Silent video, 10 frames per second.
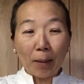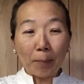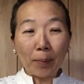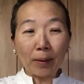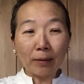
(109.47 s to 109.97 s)

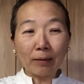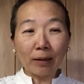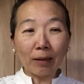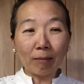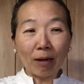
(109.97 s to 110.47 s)
But
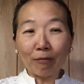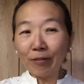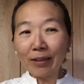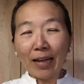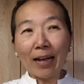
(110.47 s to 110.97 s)

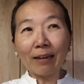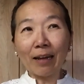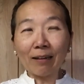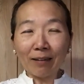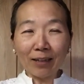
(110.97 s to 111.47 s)
after that,
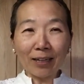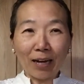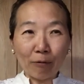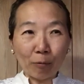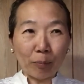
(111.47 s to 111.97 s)
I think
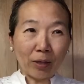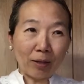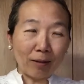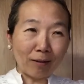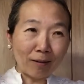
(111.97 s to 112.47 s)
I will
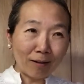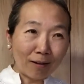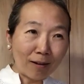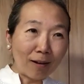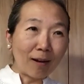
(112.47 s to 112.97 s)
be
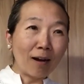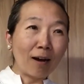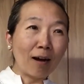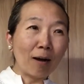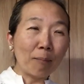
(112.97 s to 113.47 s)

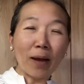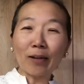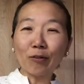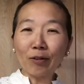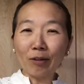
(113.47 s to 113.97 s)

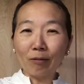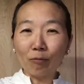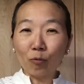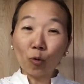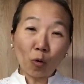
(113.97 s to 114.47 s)
back to the
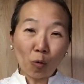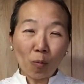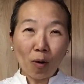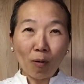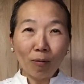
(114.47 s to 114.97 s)

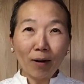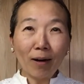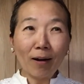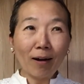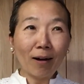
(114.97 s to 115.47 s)
normal,
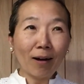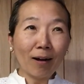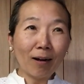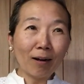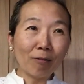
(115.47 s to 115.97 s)

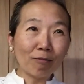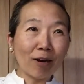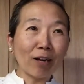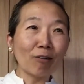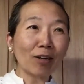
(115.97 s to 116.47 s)

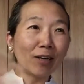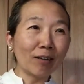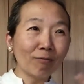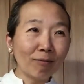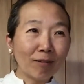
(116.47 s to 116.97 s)

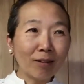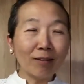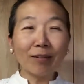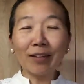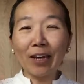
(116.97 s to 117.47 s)
regular
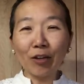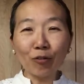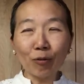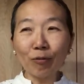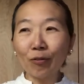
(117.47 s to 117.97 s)

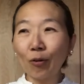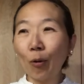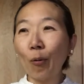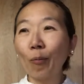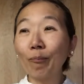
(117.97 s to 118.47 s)
schedule.
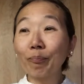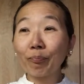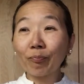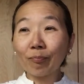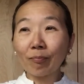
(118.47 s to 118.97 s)
So
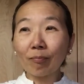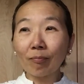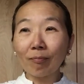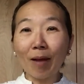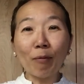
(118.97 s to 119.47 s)

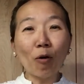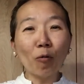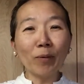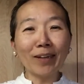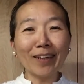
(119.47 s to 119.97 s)
I'm
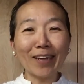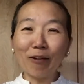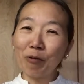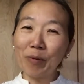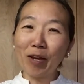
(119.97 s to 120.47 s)
hoping that I
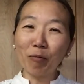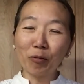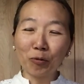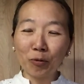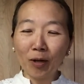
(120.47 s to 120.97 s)
will be able
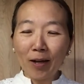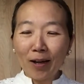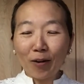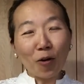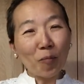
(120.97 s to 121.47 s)
to
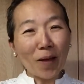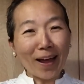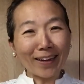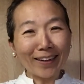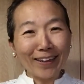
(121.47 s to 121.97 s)
go
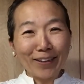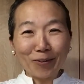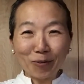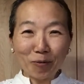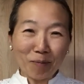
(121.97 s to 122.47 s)
back
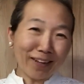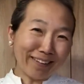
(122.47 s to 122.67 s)
to my